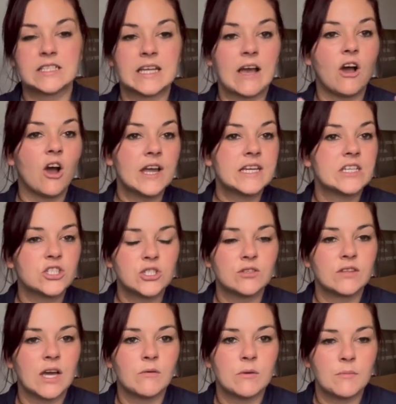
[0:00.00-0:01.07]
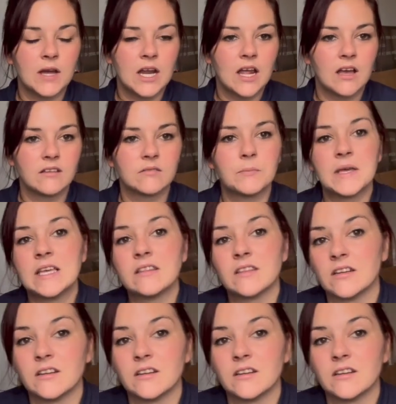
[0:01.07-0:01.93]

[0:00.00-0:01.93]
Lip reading: Now I didn't do that with my last piece, and I